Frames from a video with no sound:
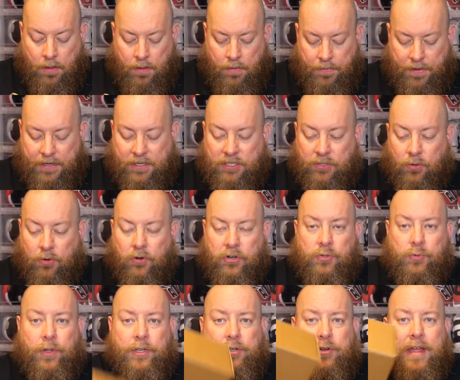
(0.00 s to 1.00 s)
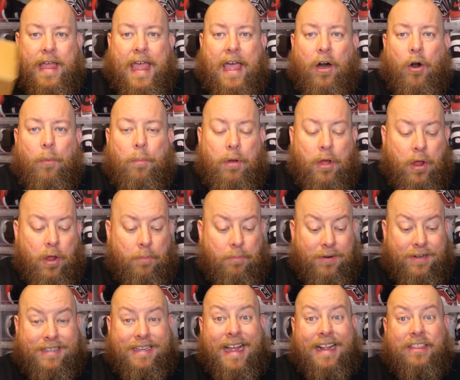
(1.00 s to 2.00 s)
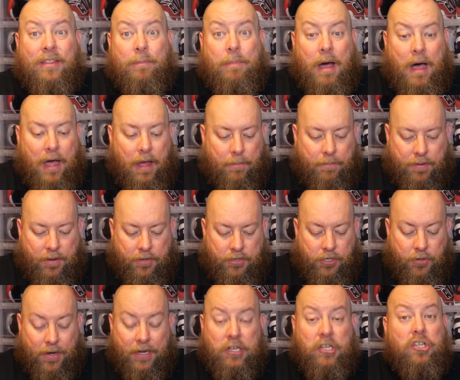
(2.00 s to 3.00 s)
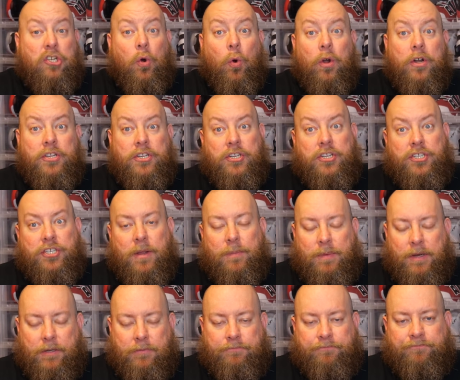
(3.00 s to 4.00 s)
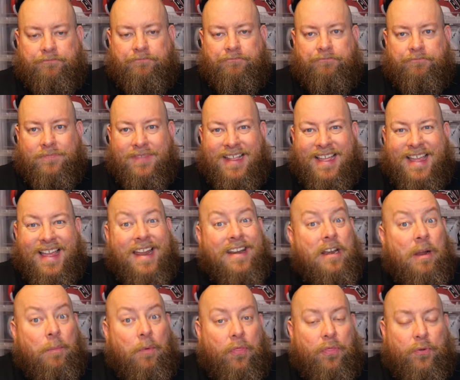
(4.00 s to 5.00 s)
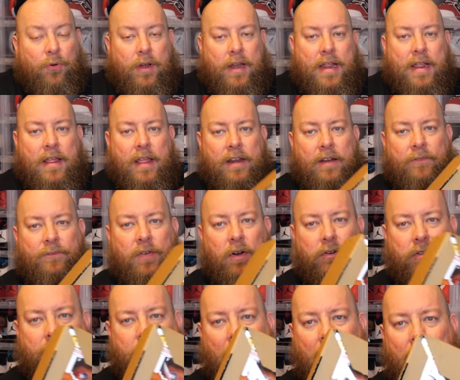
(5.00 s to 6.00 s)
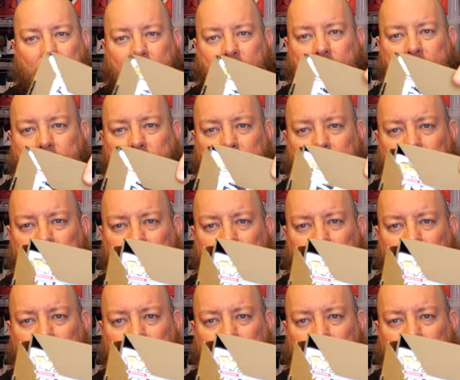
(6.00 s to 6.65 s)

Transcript: These sorters really do help protect the pop during storage and shipping. Number three in the first box.